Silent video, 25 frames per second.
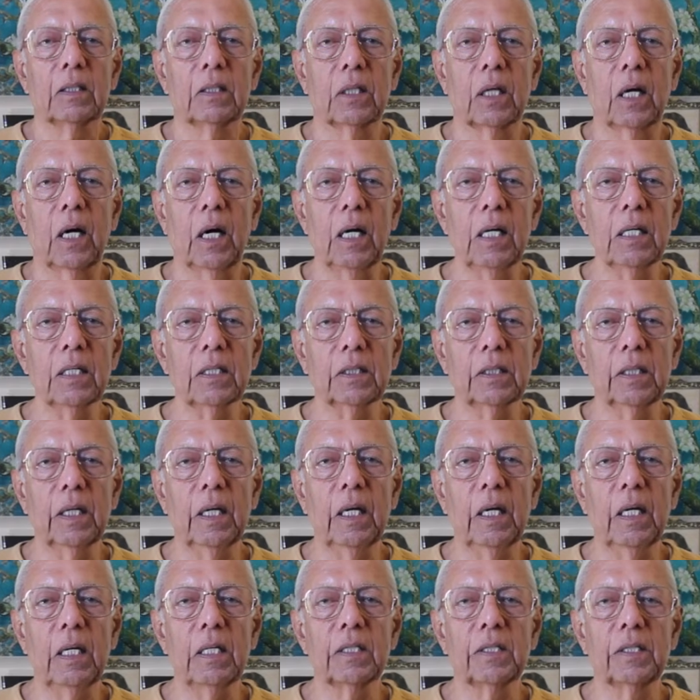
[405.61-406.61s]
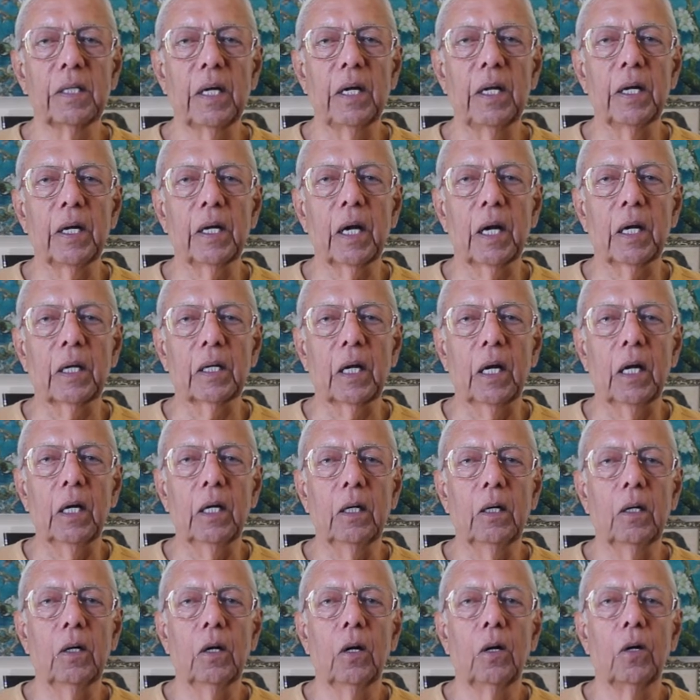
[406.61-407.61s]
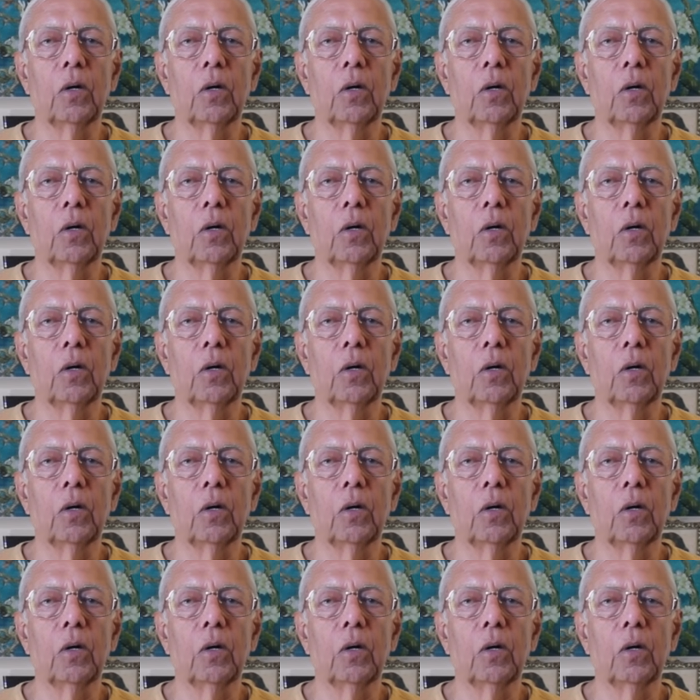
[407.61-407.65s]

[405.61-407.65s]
Thursday is dedicated